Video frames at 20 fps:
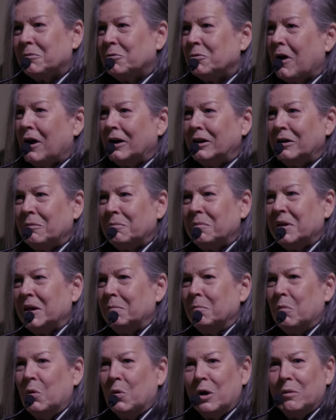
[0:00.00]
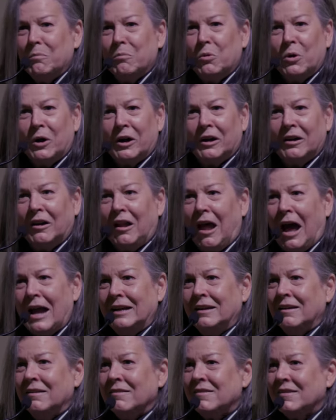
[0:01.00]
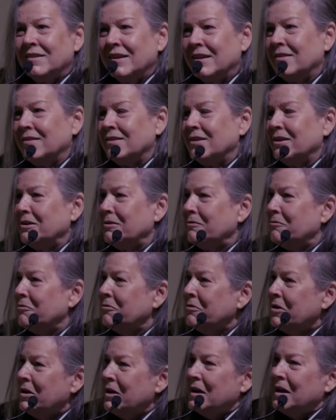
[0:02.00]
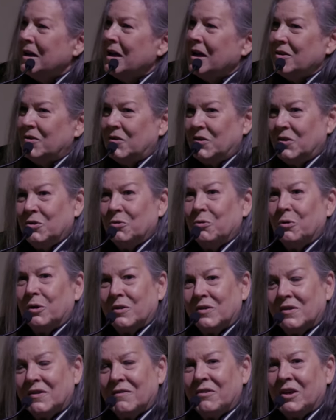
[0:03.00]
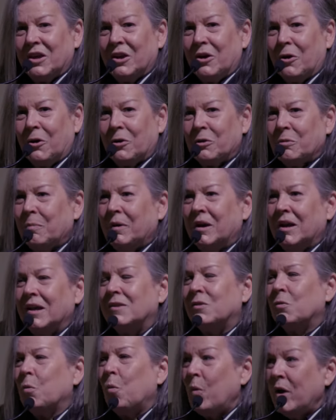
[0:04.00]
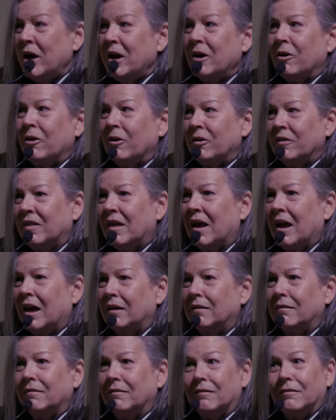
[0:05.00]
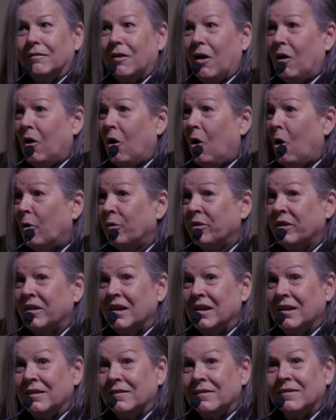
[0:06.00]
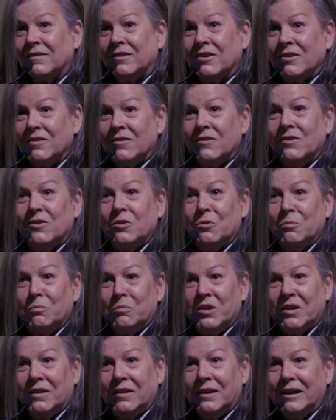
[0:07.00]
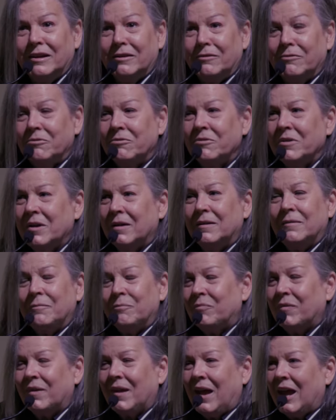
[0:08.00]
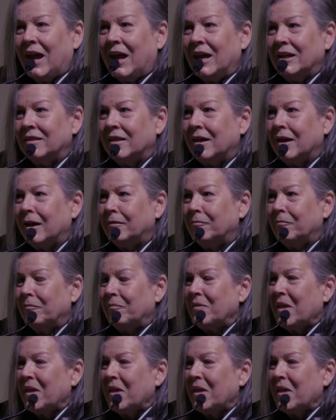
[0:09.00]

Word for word: trying to be more and more enlightened, sensitive stewards of the earth, but it's weird that all things consume to live. I hate that.